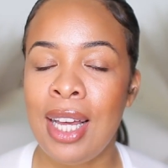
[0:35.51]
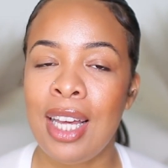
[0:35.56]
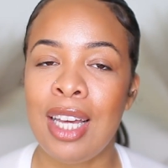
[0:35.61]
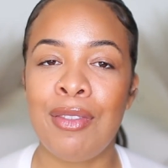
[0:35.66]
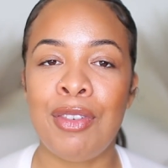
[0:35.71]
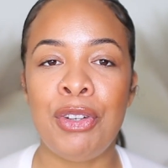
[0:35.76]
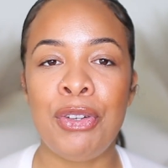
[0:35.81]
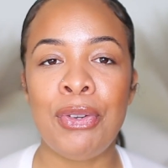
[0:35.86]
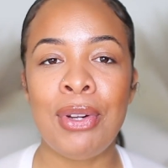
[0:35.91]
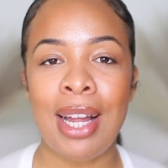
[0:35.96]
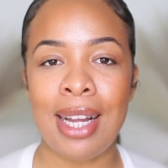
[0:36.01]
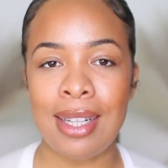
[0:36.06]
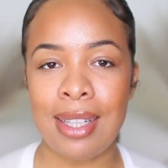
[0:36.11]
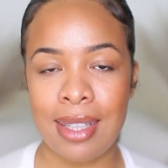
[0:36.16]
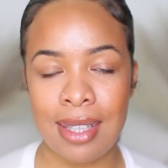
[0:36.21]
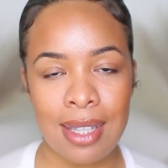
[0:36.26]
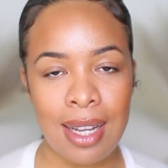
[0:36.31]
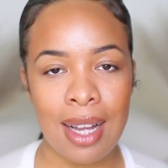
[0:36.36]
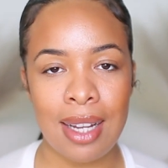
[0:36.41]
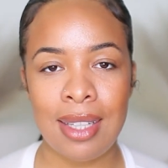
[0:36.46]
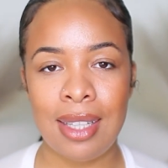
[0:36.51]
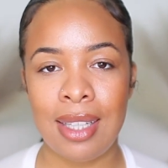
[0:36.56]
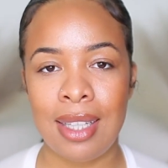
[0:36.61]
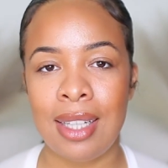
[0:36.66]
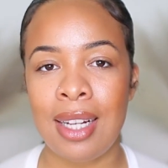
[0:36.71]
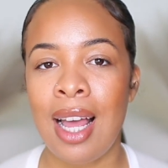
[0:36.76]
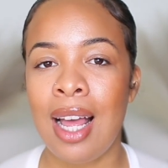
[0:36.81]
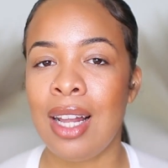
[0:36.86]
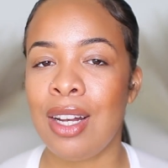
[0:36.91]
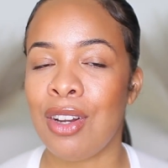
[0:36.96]
If you do like this
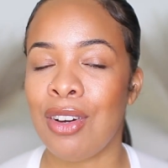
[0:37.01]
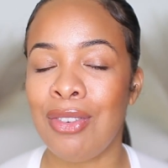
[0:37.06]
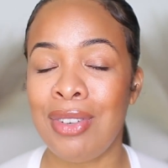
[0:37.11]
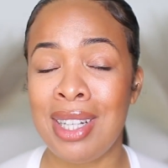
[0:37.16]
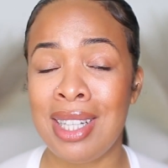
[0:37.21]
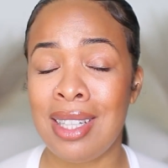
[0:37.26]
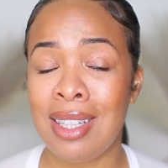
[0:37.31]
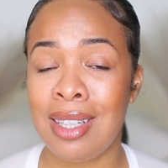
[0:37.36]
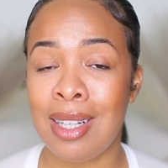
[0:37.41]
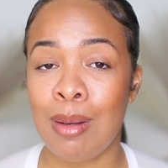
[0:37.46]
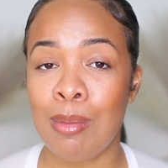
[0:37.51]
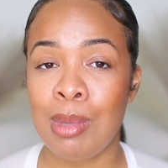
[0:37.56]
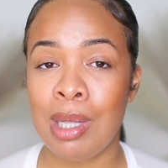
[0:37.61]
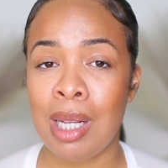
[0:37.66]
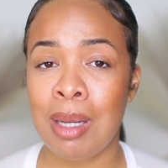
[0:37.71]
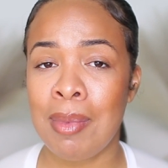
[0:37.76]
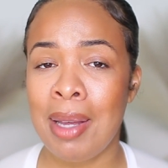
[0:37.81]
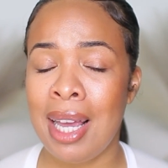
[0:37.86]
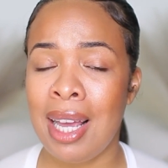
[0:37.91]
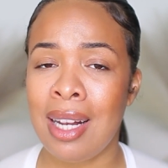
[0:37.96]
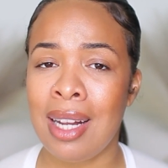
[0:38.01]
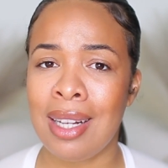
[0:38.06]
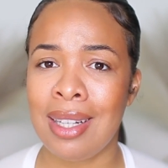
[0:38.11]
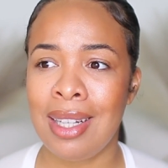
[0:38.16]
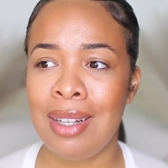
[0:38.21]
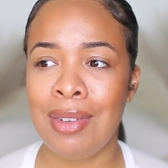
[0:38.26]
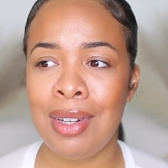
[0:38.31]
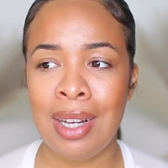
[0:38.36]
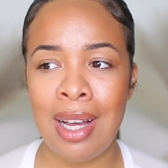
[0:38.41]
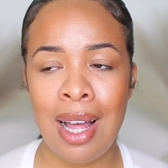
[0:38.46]
content, don't forget to thumbs up and
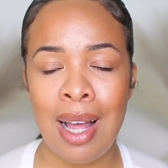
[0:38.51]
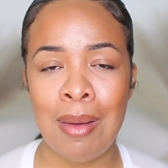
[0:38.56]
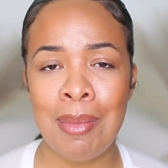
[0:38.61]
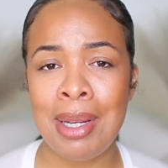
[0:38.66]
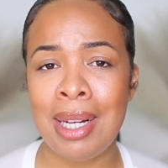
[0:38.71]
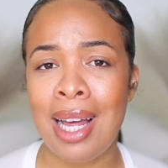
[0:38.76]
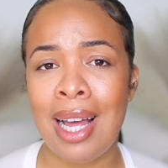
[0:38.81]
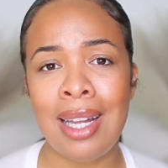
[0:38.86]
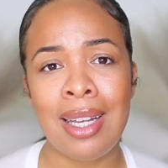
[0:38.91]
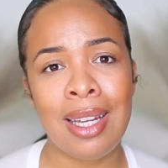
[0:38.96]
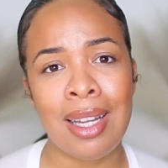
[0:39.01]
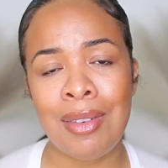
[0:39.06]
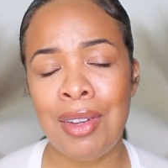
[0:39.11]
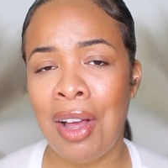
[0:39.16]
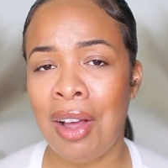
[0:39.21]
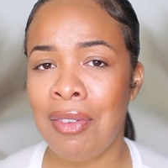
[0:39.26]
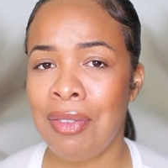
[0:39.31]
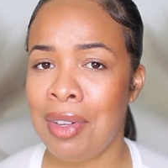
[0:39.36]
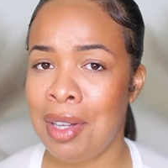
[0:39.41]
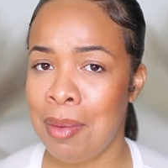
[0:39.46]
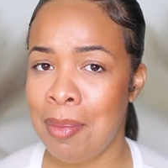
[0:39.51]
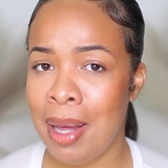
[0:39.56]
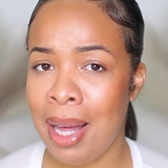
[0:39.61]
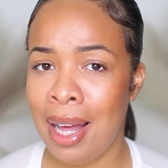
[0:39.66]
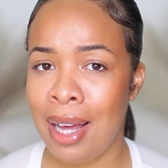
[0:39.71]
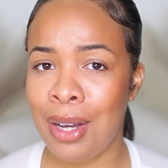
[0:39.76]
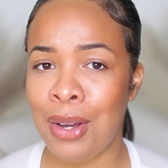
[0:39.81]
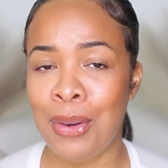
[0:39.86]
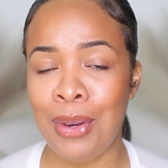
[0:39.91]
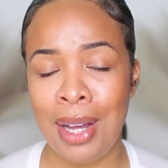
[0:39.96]
leave a comment. I love y'all
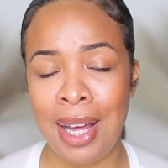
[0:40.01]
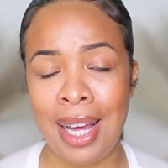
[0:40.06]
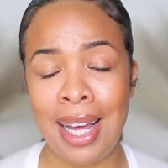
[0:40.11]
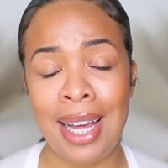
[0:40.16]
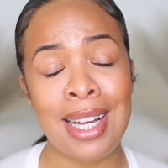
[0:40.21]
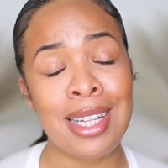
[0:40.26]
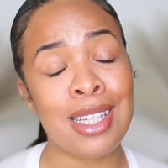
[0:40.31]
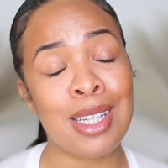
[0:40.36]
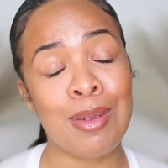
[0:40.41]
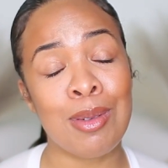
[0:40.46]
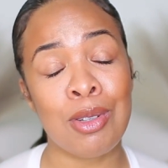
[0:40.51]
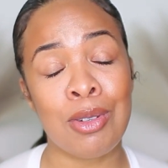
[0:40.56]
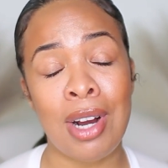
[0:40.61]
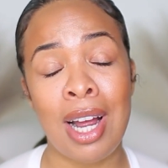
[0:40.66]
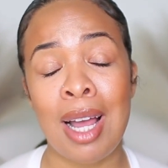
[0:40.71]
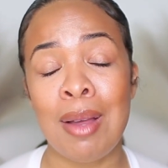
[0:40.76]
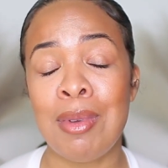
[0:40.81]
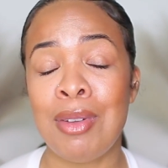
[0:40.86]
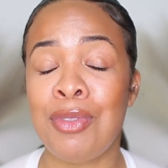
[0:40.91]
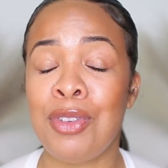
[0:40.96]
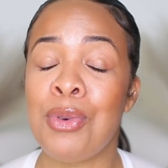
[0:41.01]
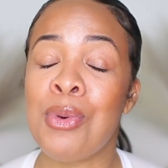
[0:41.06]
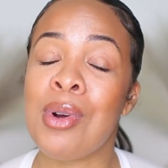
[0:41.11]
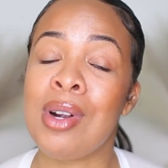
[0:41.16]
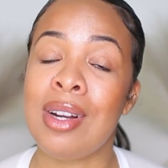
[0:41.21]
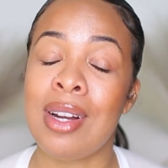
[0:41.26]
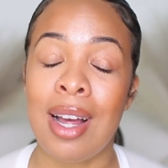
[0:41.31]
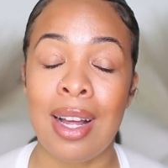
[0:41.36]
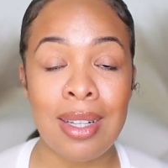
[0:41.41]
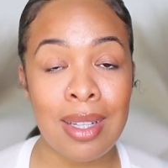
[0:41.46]
feedback, okay? And subscribe if you
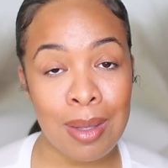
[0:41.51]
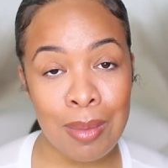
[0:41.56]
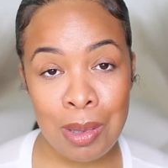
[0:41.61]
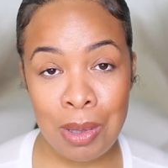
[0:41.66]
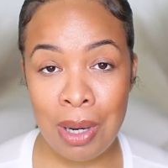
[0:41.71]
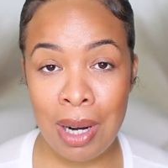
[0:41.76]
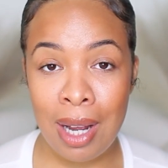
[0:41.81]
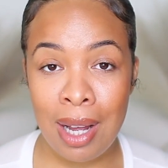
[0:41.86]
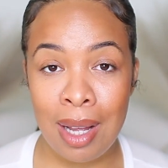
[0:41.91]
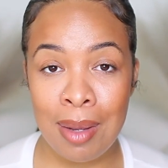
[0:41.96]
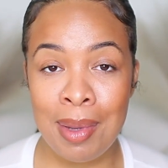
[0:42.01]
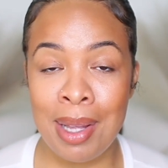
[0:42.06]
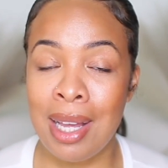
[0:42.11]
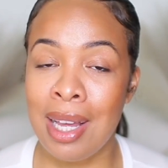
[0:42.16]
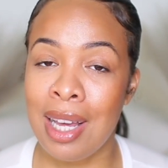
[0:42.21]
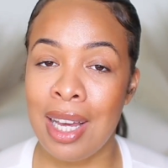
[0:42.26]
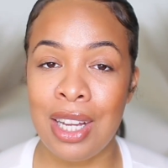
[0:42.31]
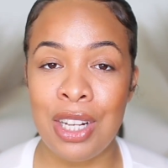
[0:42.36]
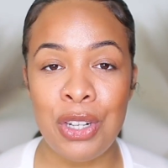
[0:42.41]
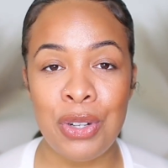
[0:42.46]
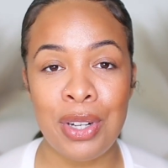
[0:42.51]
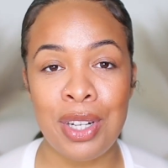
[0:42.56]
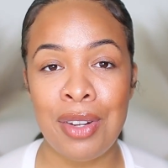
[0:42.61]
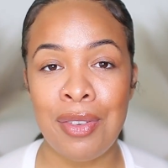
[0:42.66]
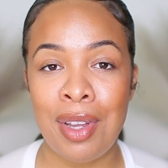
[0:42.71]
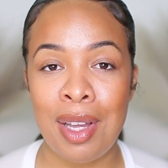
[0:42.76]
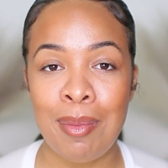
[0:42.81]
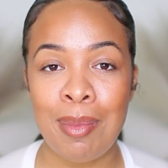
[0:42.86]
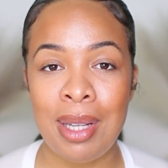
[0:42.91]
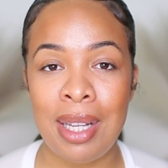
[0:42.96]
are not subscribed and join the
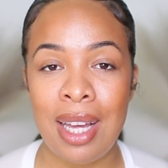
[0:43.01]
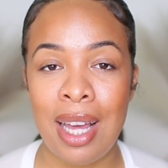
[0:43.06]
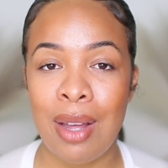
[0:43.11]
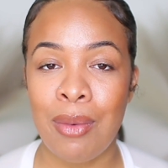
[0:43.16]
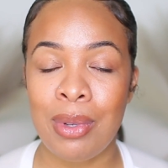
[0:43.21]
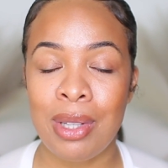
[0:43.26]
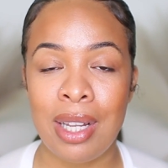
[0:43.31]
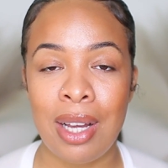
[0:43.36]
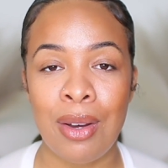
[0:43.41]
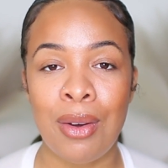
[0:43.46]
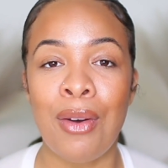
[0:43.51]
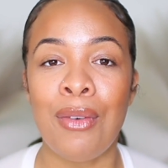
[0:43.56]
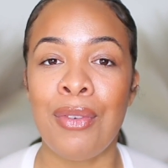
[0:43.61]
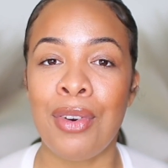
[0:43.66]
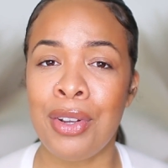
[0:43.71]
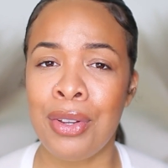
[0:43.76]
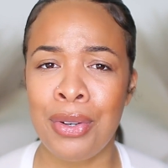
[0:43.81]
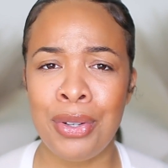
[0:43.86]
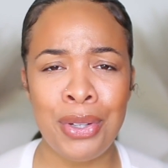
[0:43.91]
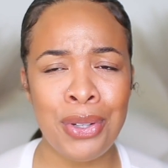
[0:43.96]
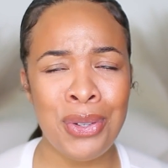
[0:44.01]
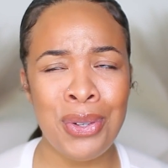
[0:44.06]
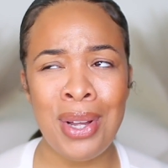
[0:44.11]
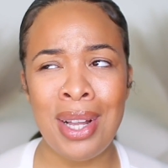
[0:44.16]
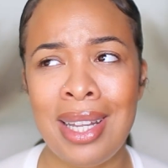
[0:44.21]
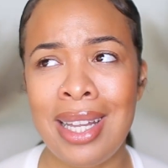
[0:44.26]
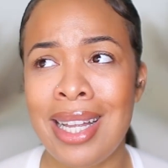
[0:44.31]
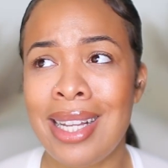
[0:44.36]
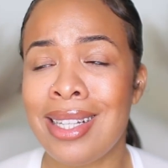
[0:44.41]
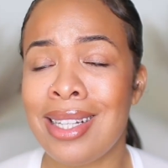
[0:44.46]
family. And without further ado,
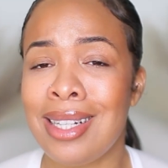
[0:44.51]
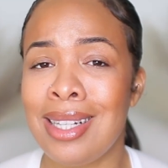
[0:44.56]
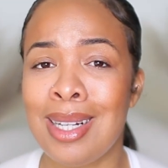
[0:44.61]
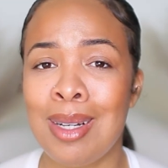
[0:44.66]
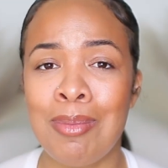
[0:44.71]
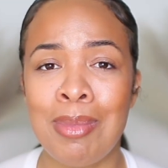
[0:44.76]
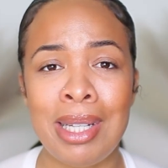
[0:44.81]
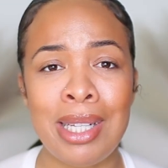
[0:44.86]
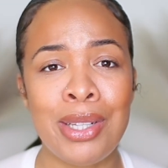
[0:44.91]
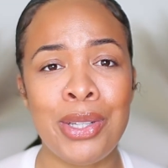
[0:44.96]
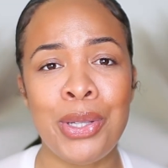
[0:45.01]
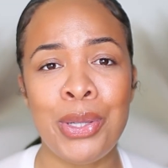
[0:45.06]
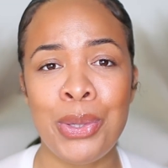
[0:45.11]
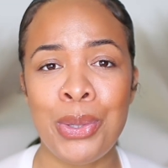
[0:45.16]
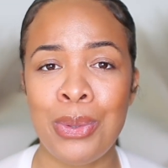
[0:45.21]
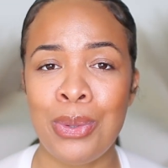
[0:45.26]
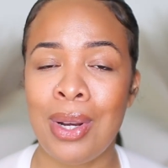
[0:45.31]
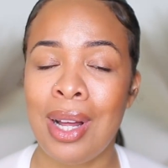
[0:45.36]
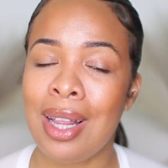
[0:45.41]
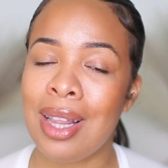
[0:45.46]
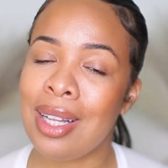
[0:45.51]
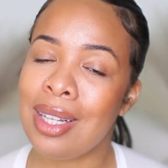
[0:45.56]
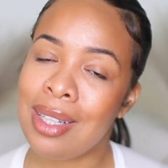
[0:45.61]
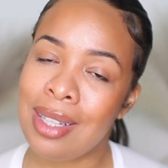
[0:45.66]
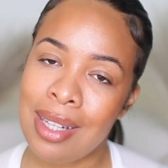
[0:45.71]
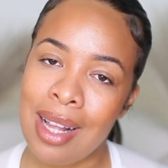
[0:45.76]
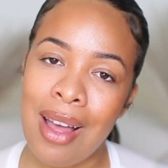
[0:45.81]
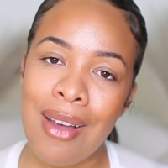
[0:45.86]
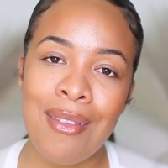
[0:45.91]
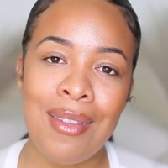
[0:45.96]
let's jump into
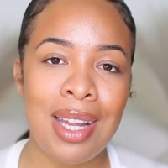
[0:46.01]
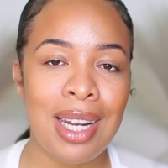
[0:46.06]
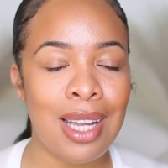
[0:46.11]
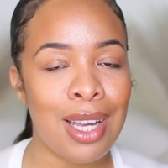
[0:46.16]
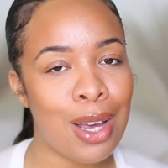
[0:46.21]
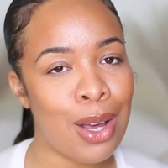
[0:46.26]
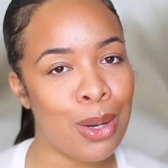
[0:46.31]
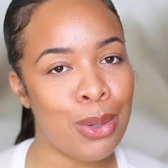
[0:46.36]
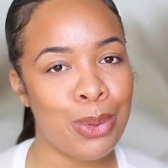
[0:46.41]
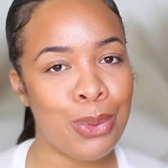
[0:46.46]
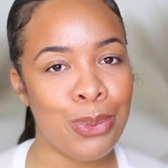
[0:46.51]
this video.